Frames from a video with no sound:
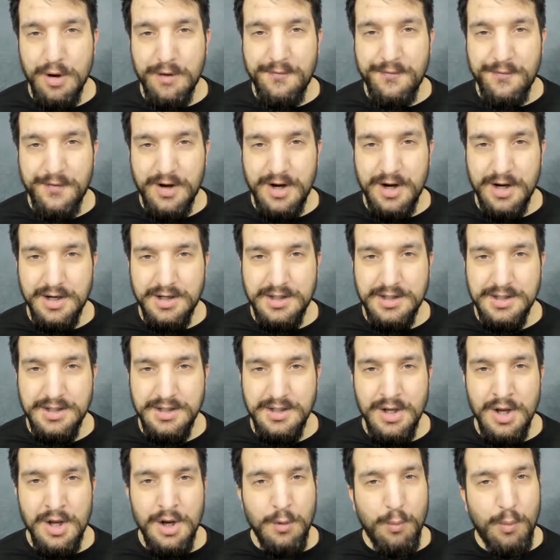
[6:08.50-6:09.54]
Afaq,
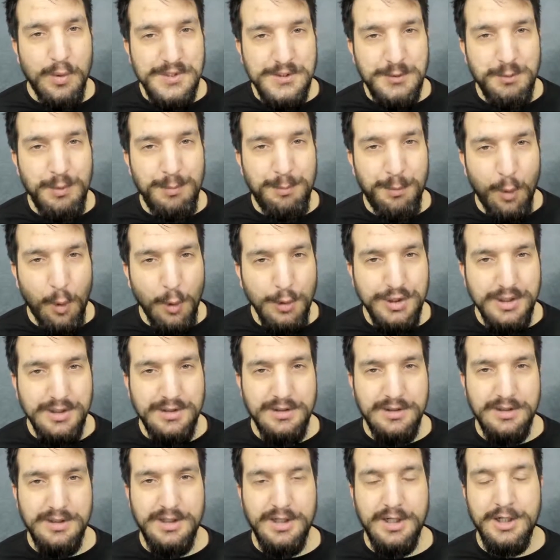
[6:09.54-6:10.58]
was
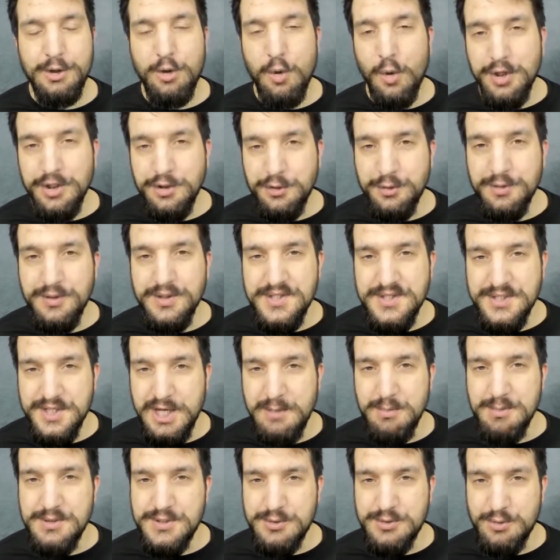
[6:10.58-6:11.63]
reportedly, according to the
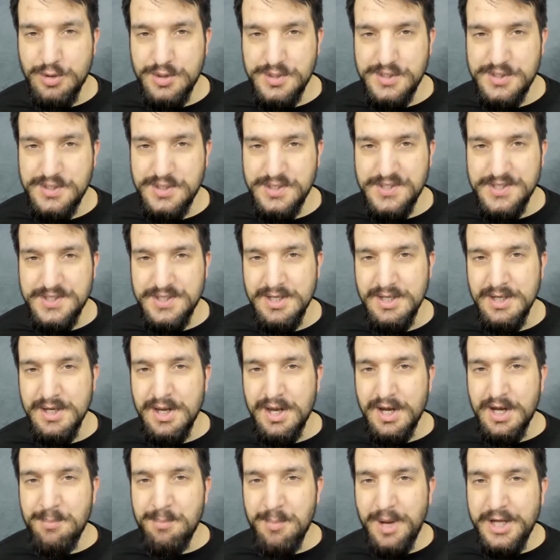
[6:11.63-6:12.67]
same sources,
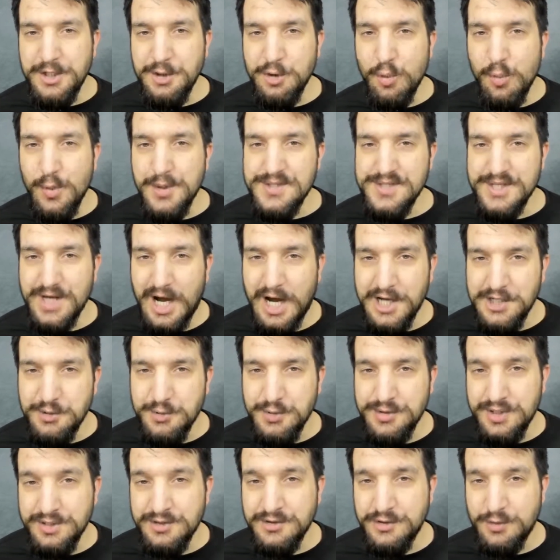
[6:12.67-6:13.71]
a man who was
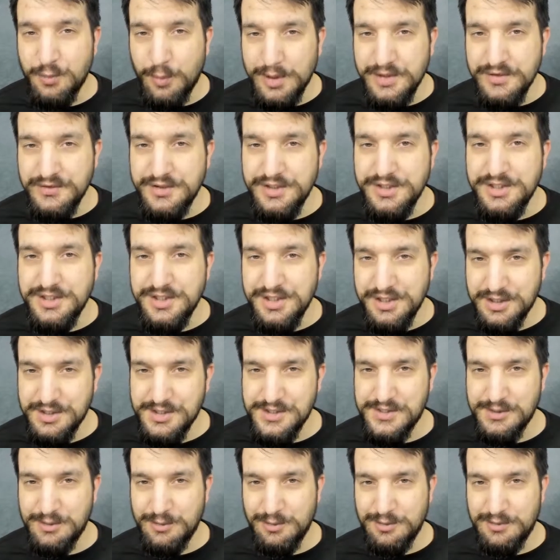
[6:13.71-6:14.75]
120
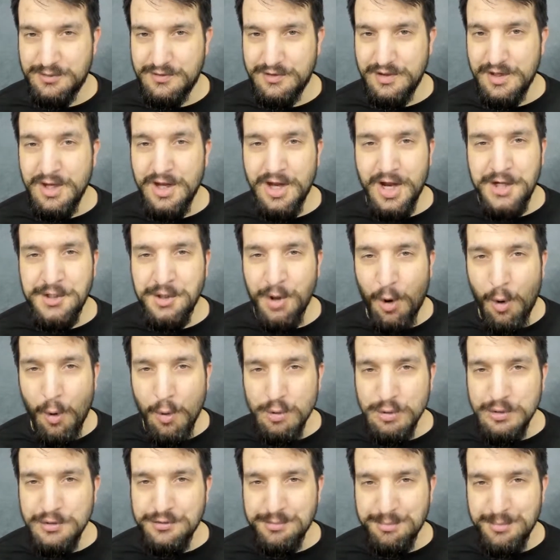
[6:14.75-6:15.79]
years old, an
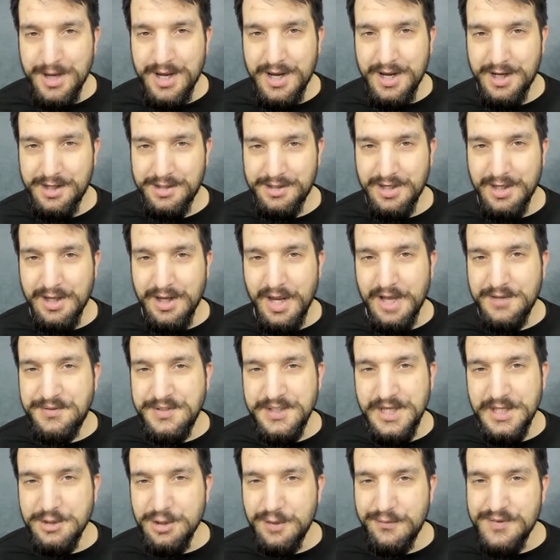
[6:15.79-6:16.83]
old man at
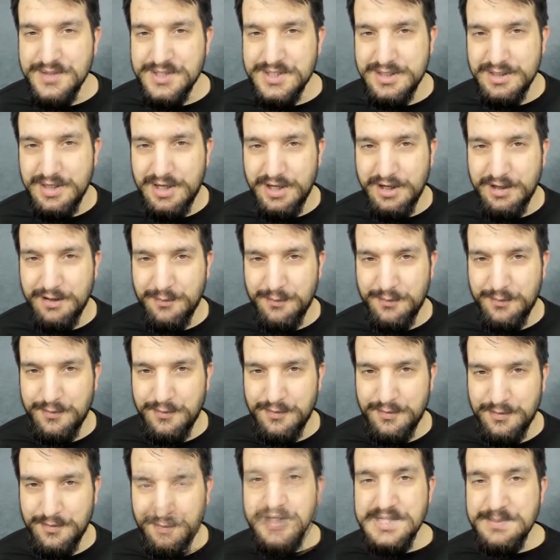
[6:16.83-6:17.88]
the end of his life.
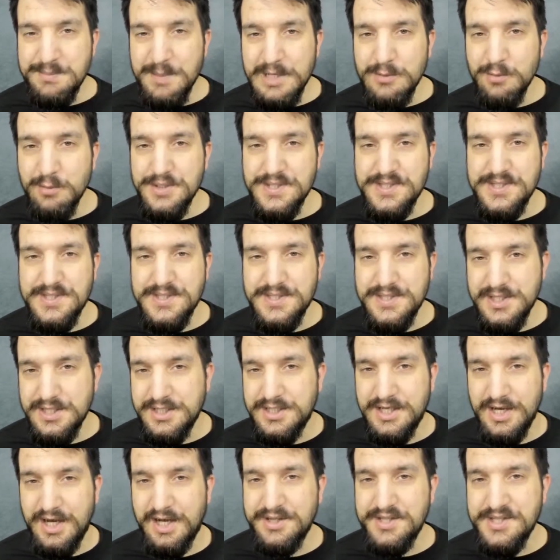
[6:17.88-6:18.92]
This man was
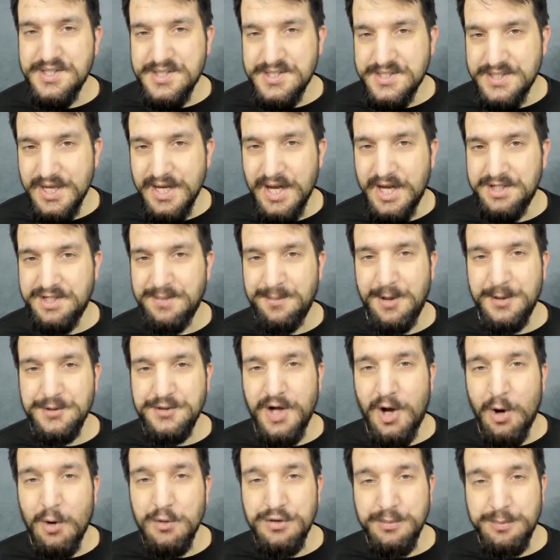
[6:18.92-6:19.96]
sick and sad
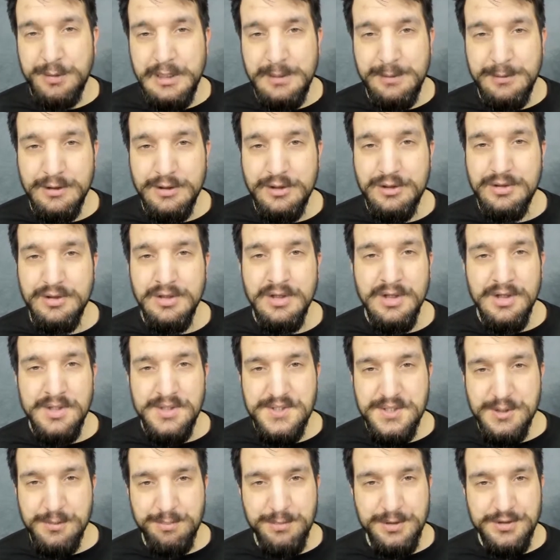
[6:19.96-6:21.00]
about how the people
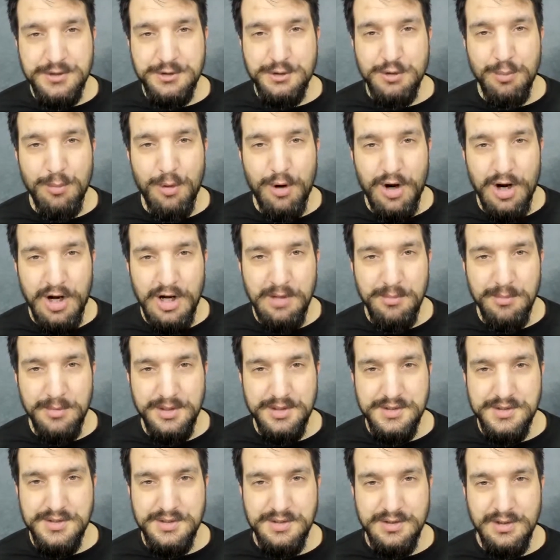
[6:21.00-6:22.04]
submit to
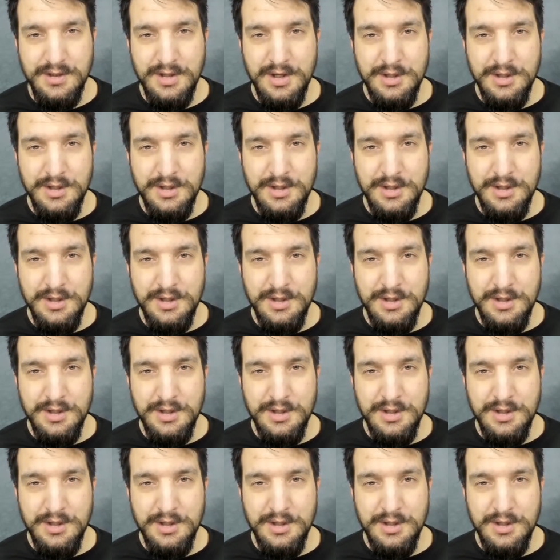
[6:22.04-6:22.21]
Muhammad,